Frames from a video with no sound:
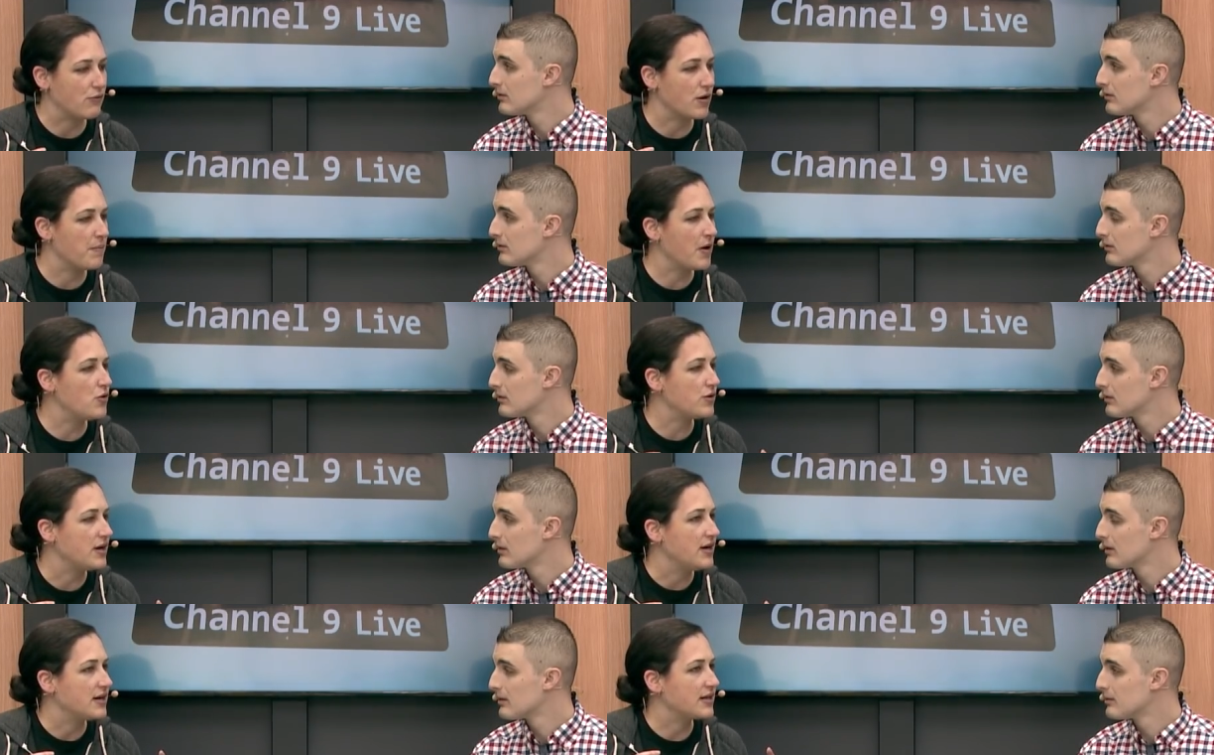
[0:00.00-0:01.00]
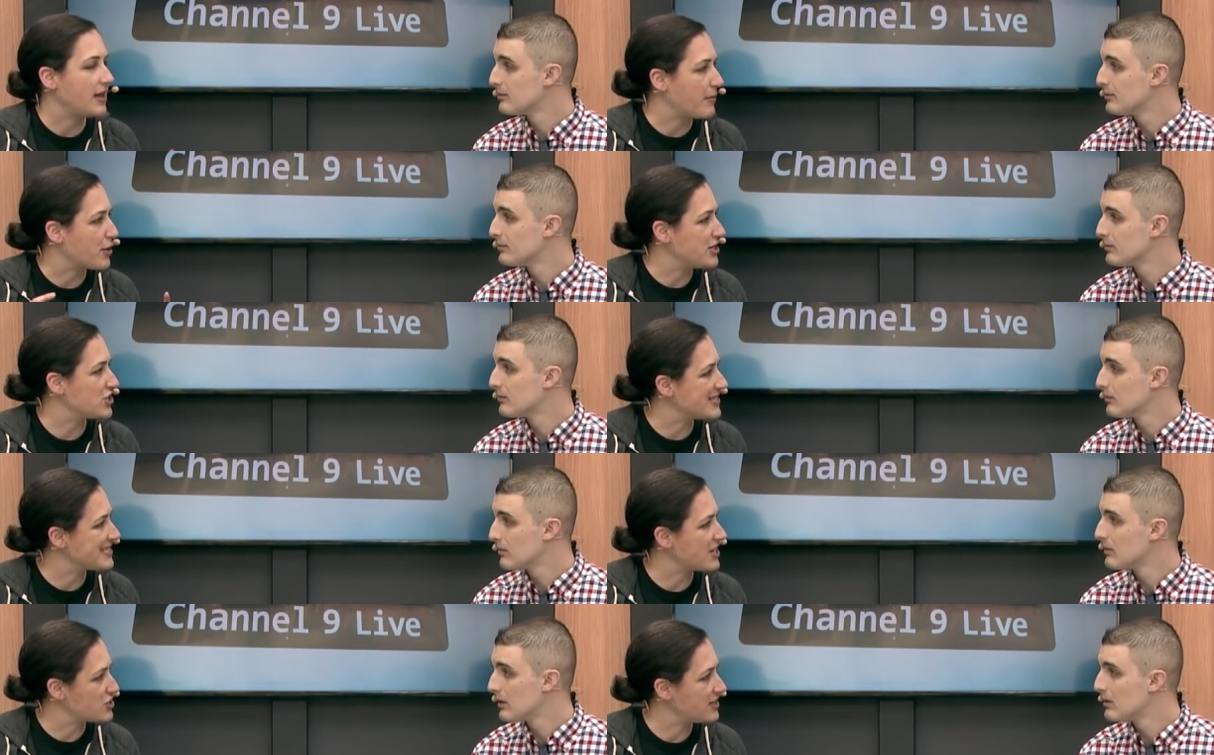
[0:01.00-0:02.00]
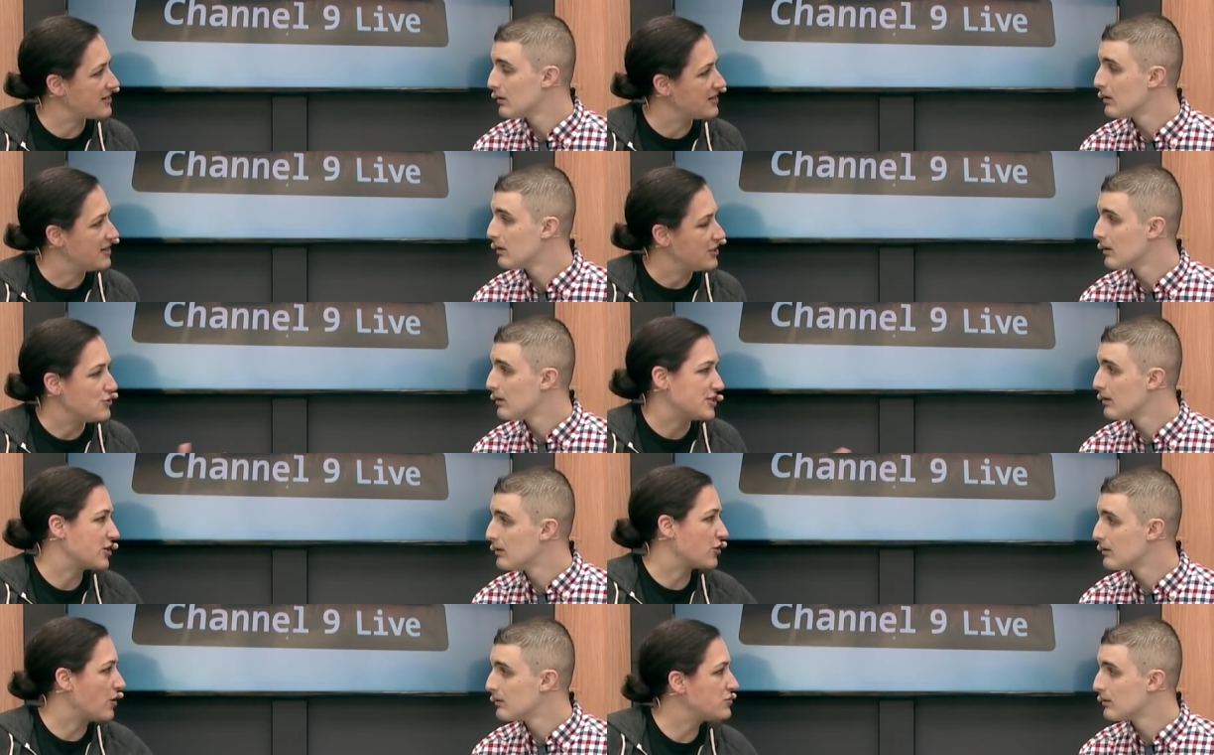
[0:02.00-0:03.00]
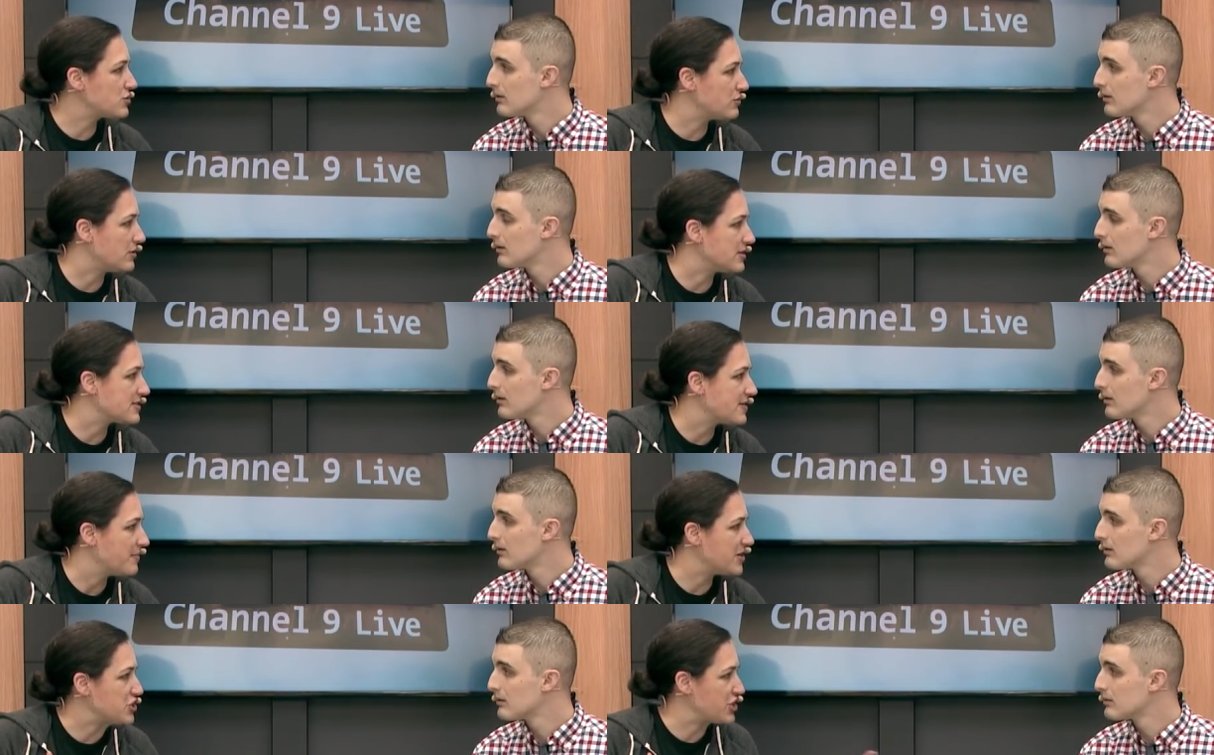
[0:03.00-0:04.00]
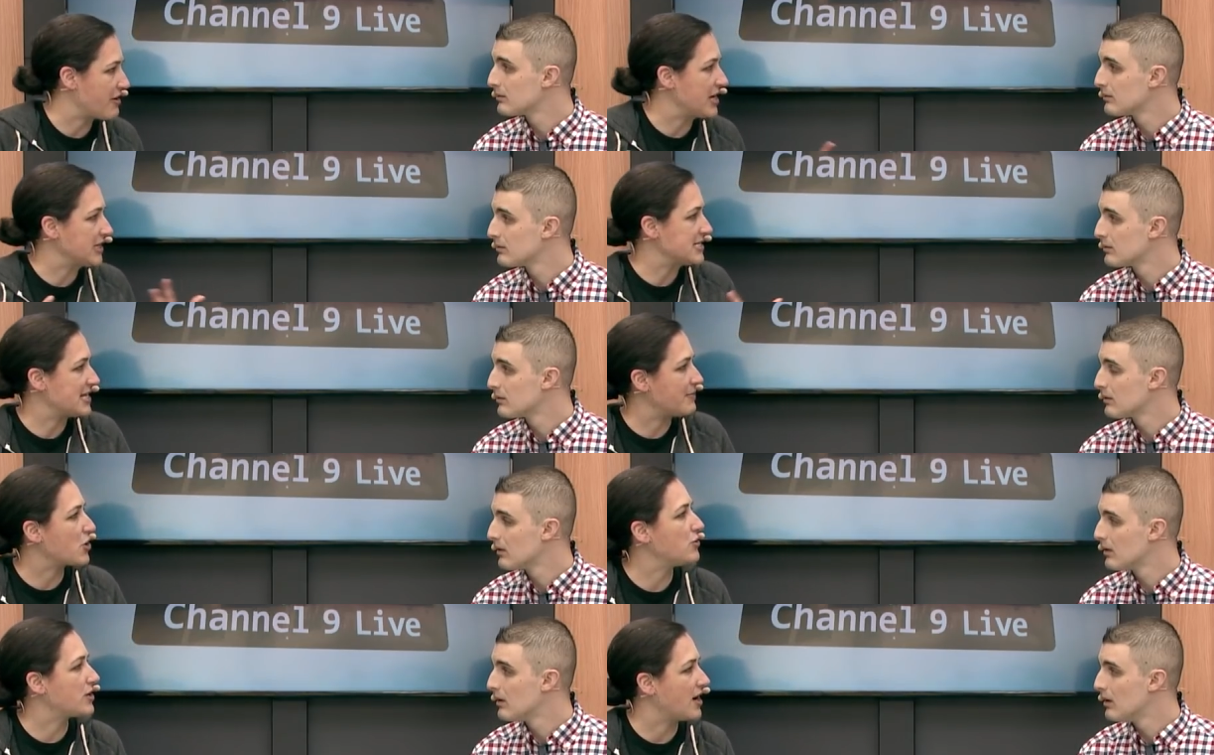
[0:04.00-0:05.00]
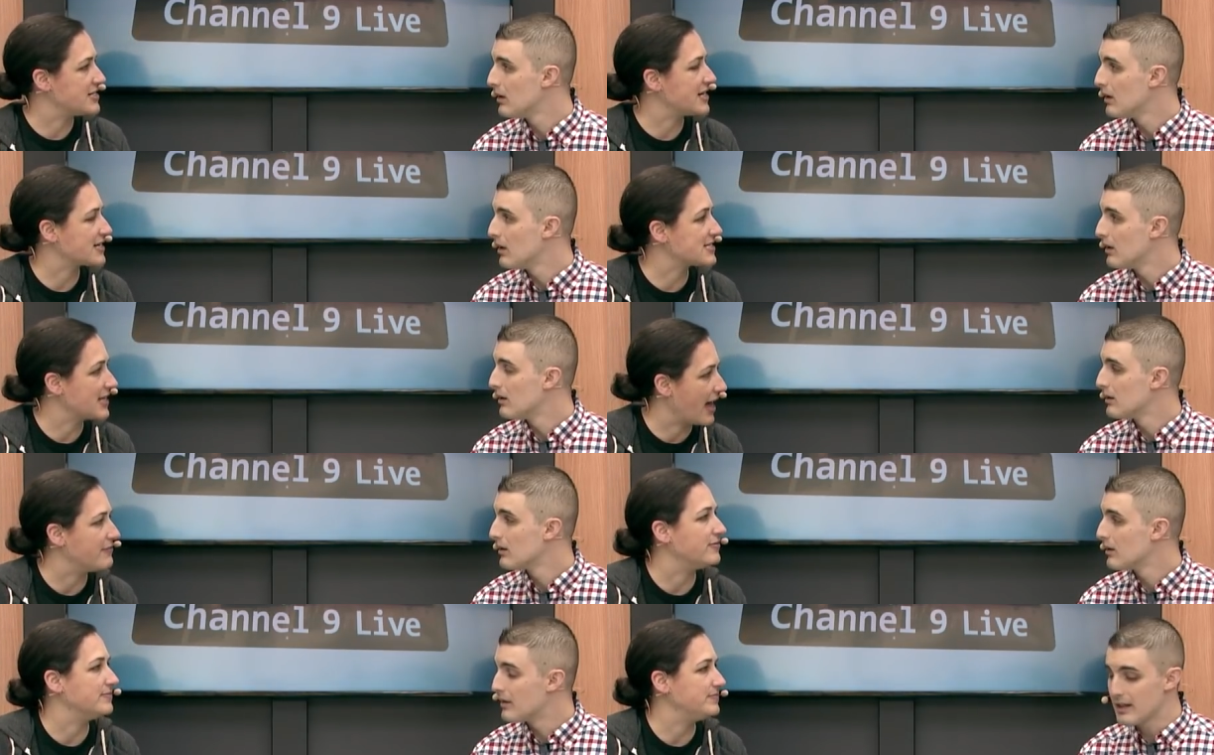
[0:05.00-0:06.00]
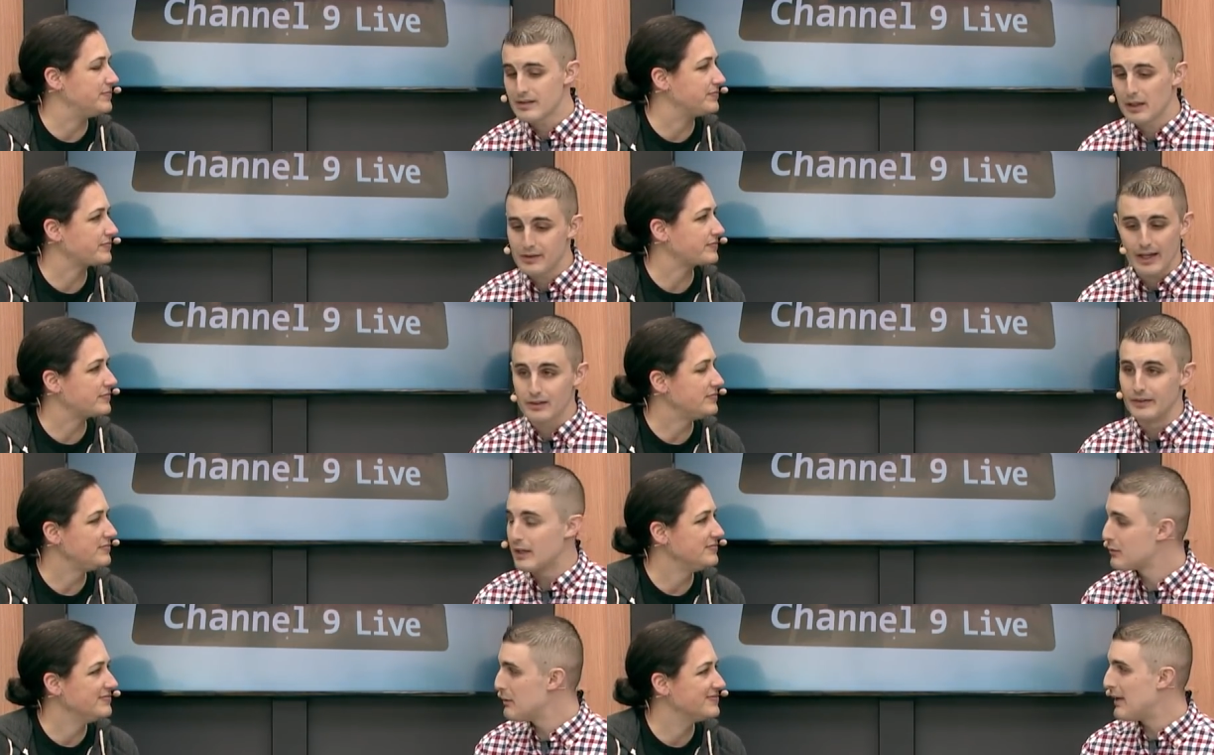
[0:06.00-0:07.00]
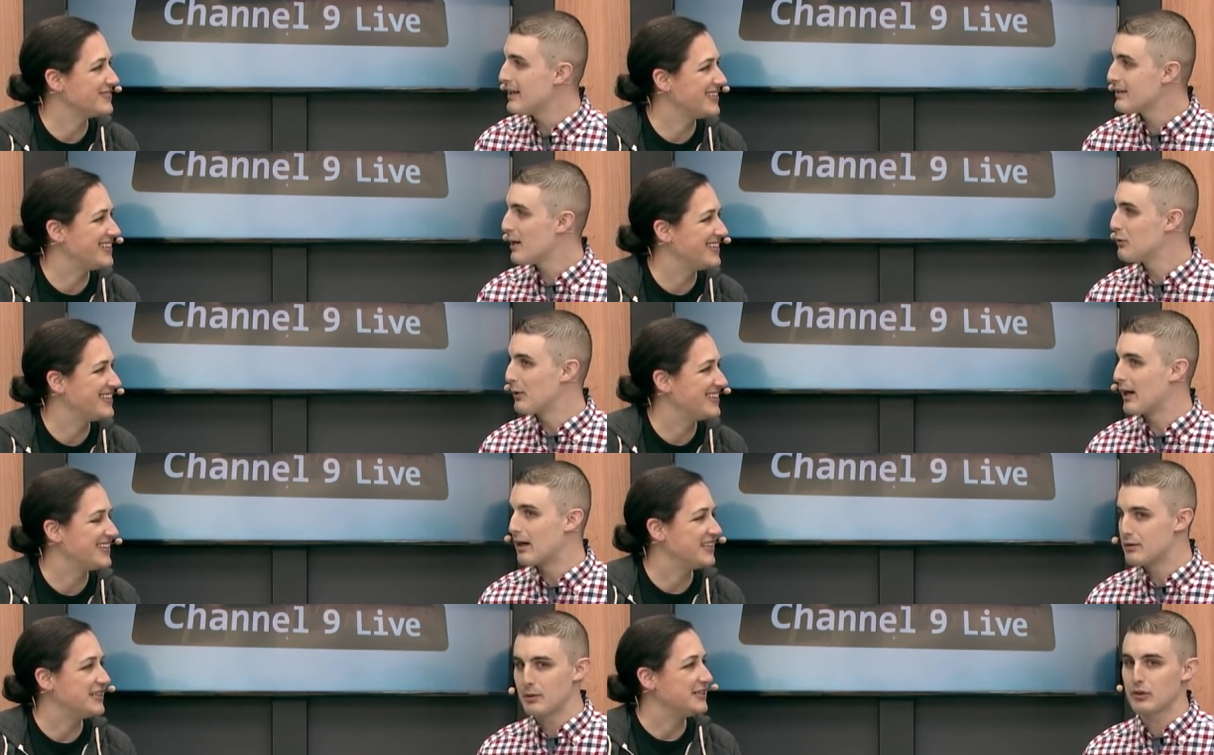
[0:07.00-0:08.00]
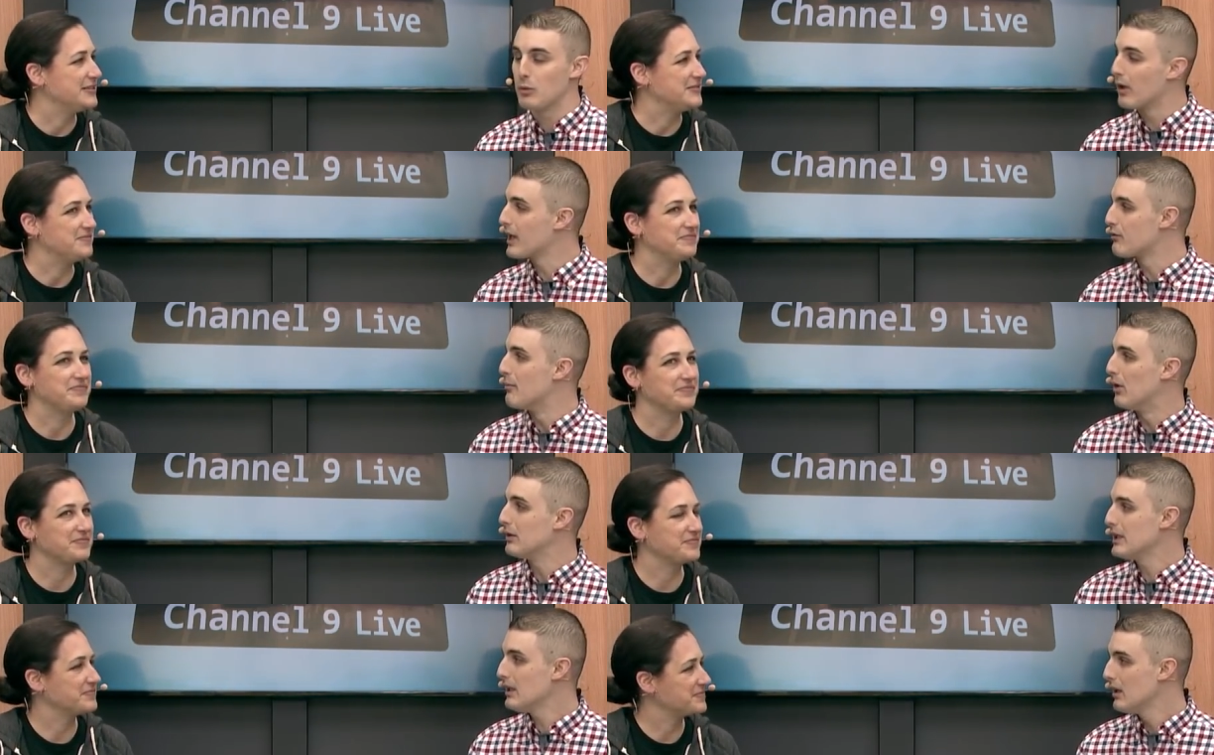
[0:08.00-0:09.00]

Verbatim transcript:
Speaker 1: remote collaboration session using your own tools but sharing the same code context live.
Speaker 2: That sounds excellent. There's been many times where, especially working remotely,